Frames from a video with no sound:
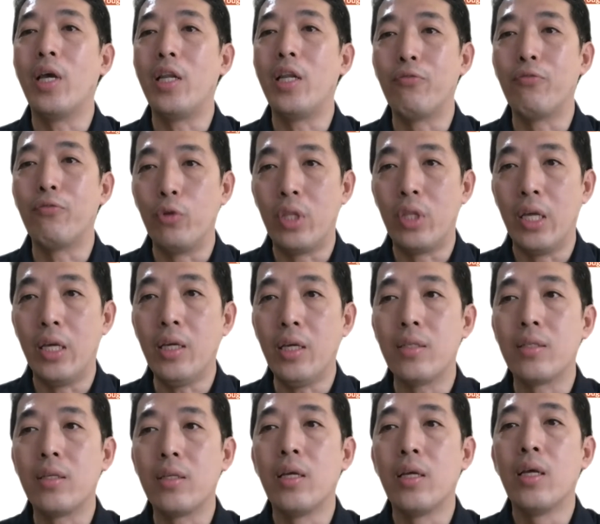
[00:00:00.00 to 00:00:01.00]

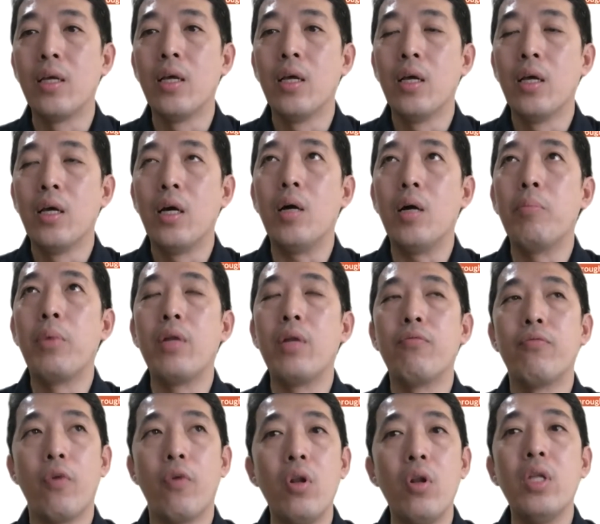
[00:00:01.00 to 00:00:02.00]
footings. But
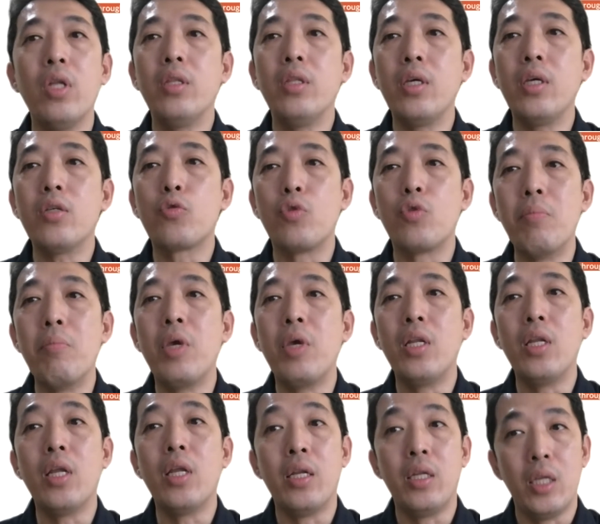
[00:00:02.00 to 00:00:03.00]
volunteers remain
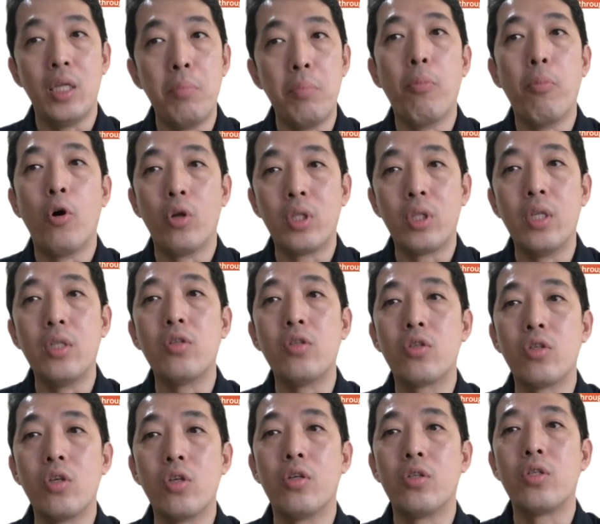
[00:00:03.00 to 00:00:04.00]
an important
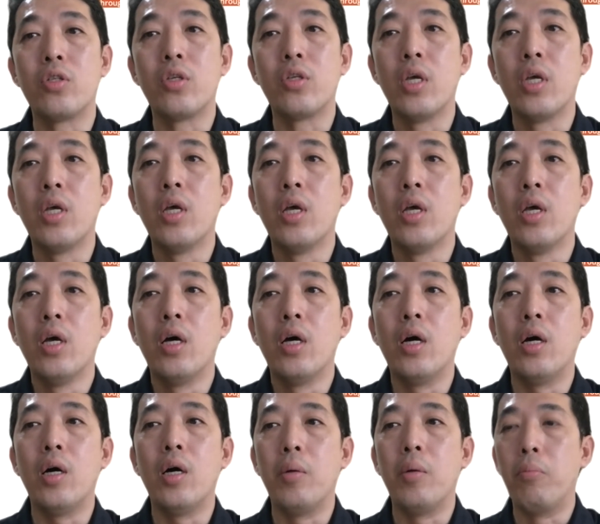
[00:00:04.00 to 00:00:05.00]
source
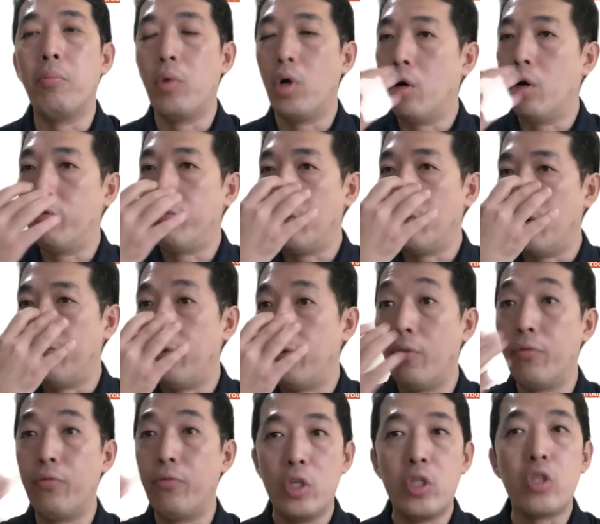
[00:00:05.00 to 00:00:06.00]

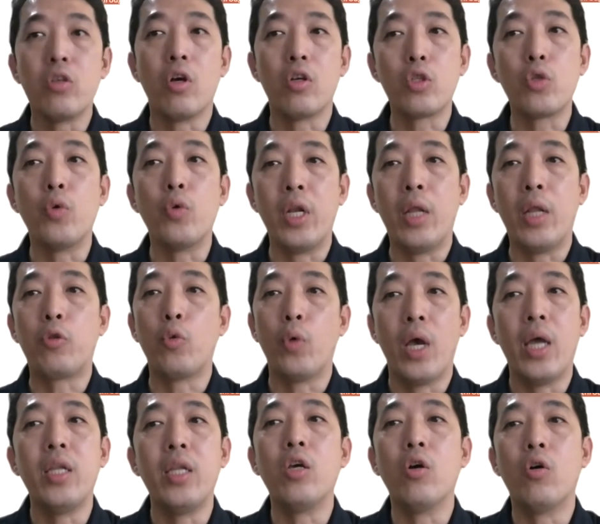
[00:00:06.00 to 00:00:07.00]
of resource to
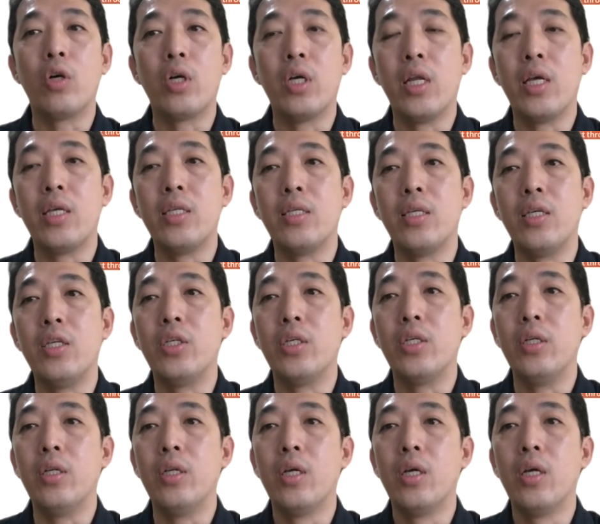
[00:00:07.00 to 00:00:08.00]
any
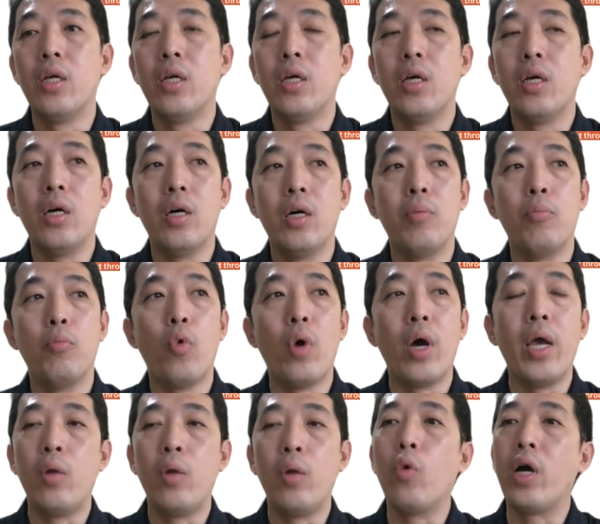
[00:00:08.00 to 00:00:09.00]
organization.
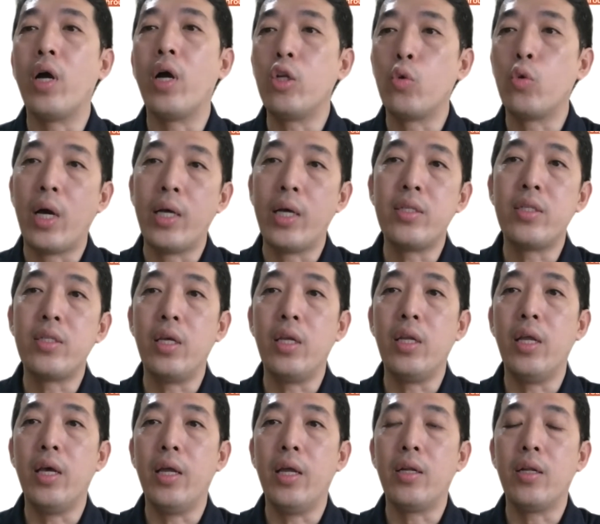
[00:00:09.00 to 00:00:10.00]
Why do I say
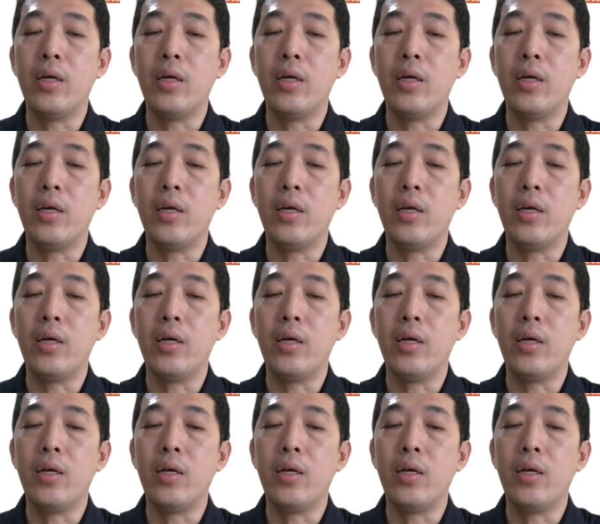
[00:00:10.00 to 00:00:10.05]
that?